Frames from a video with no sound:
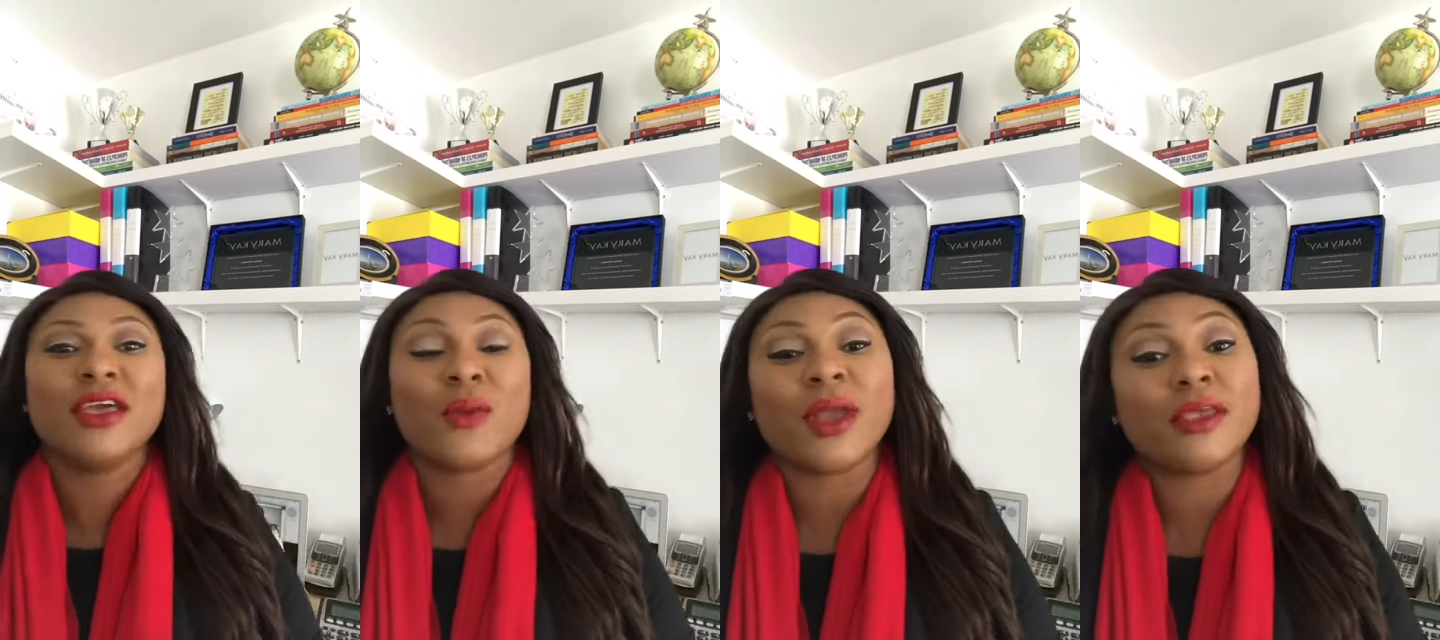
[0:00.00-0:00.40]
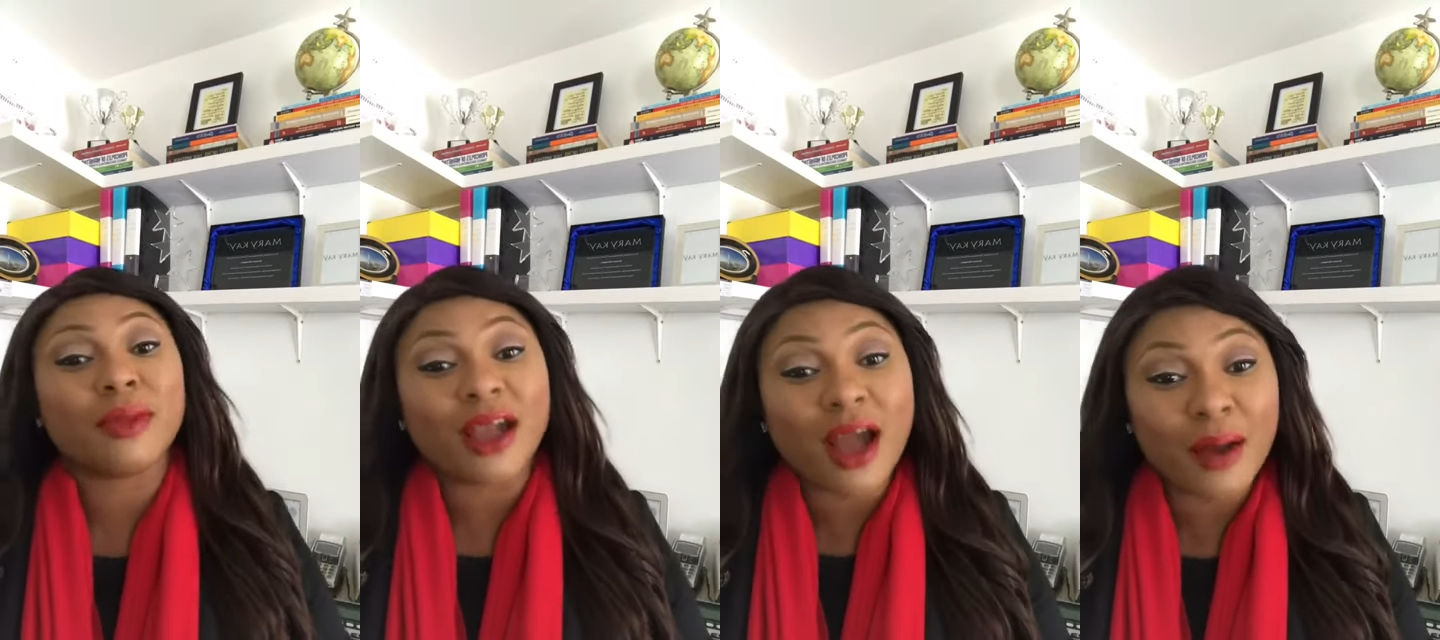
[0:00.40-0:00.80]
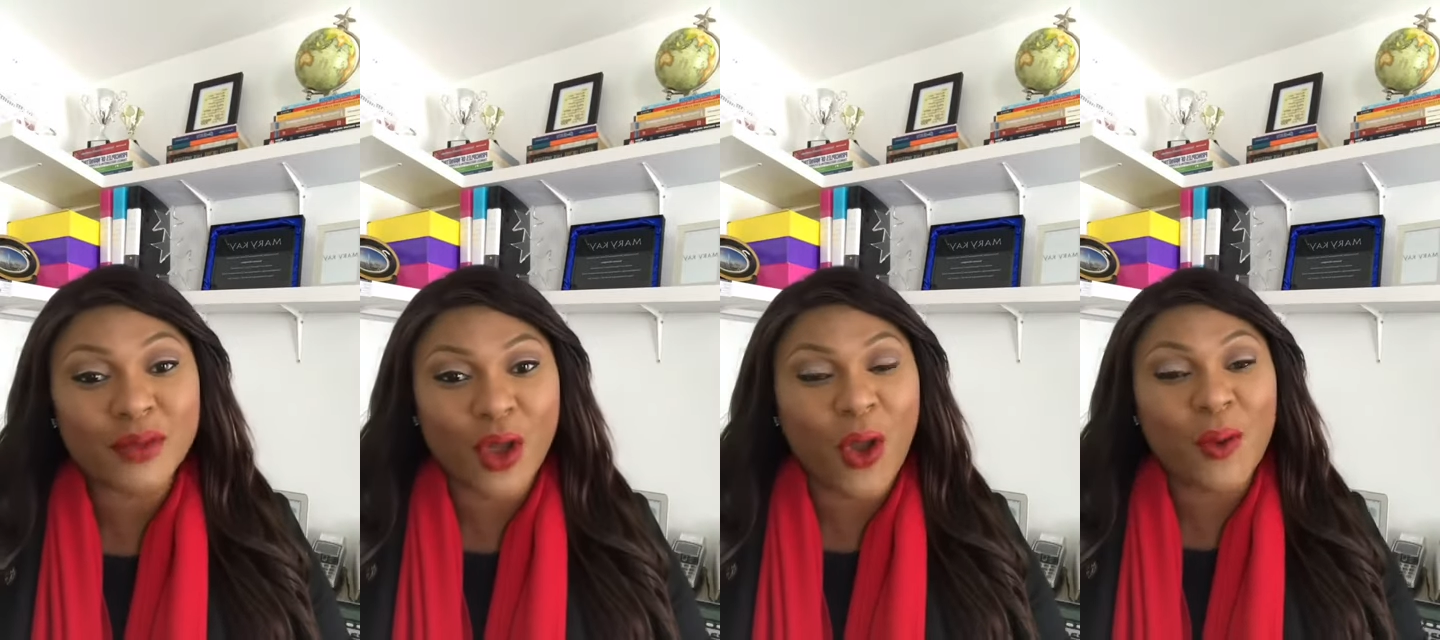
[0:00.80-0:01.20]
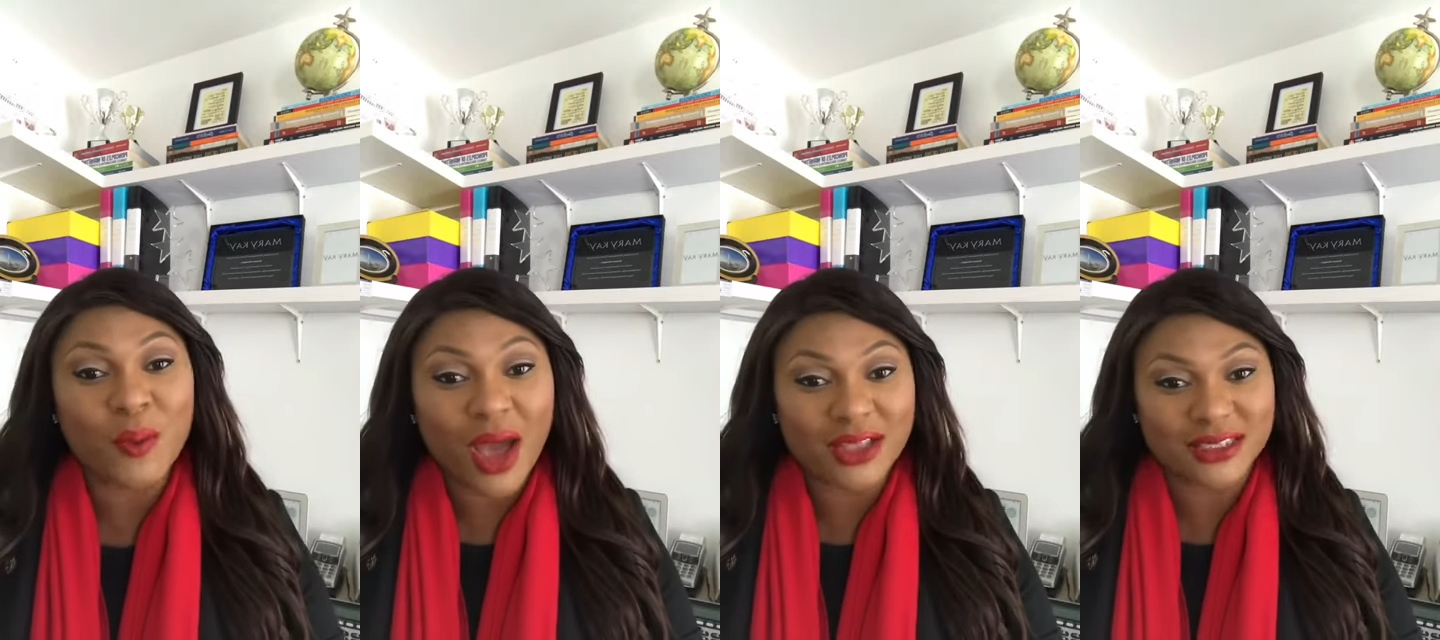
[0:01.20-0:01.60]
when you become your own
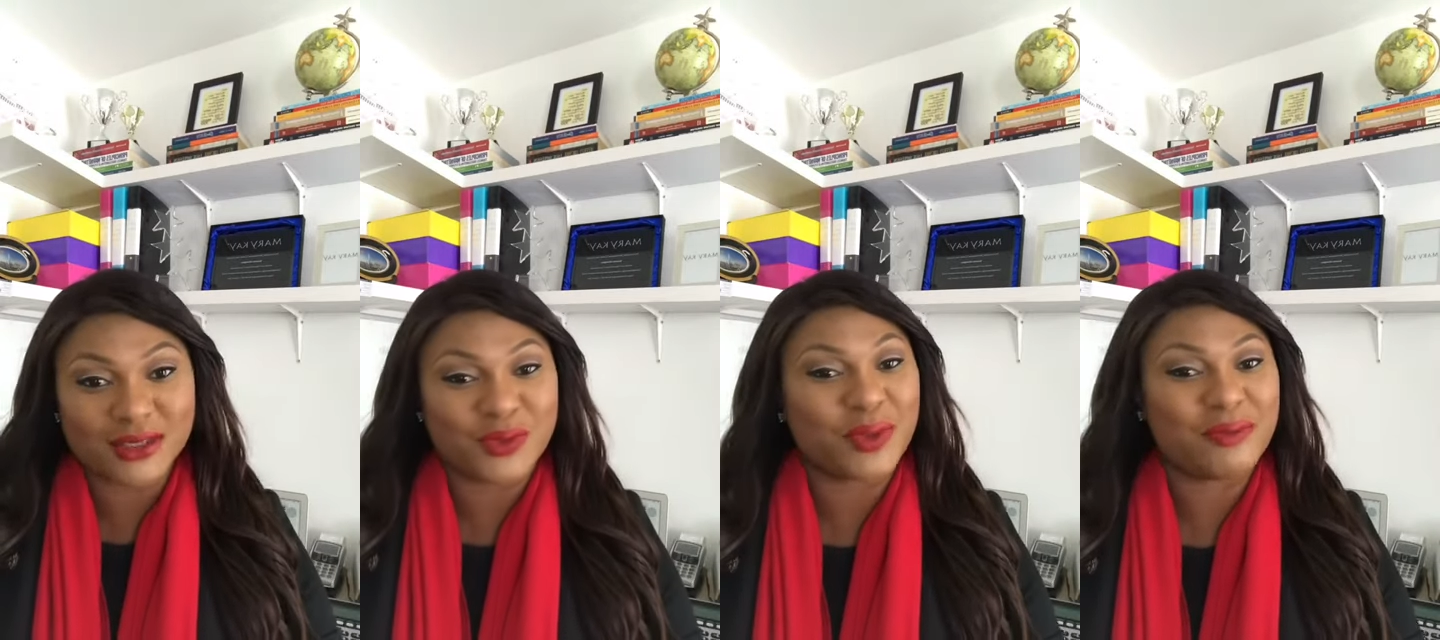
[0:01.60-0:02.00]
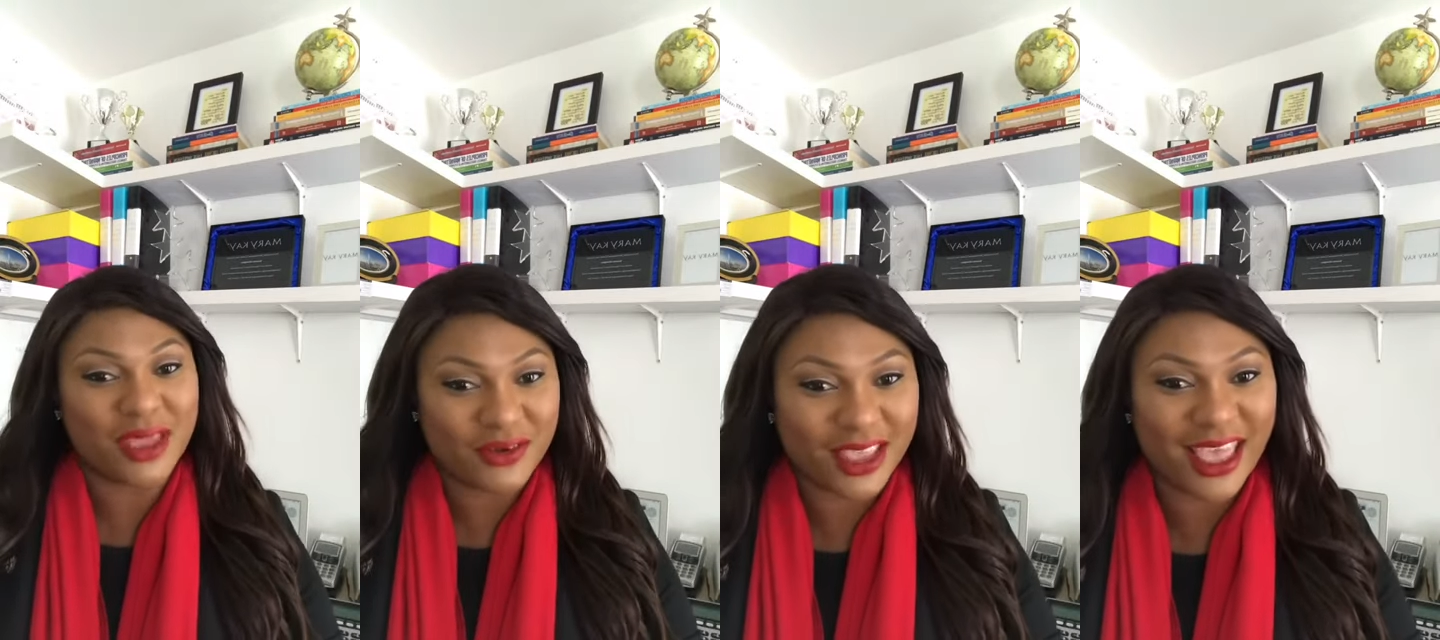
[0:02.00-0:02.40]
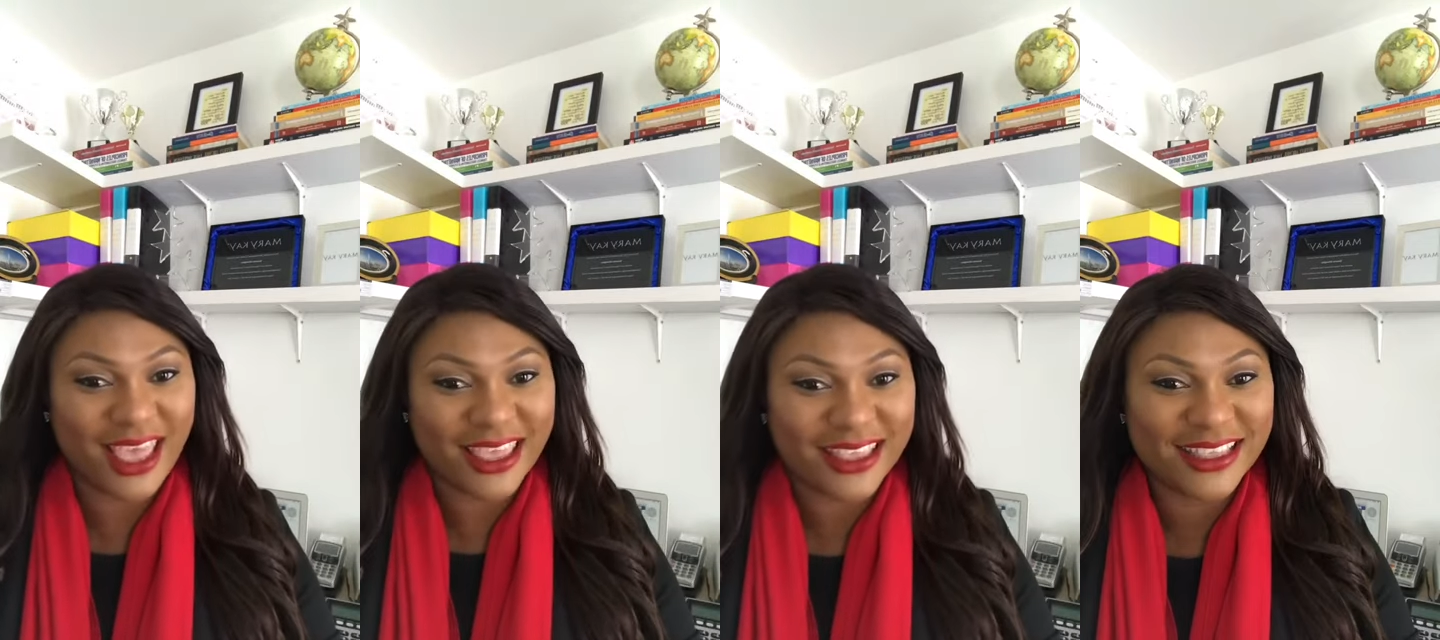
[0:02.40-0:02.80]
boss with Mary Kay.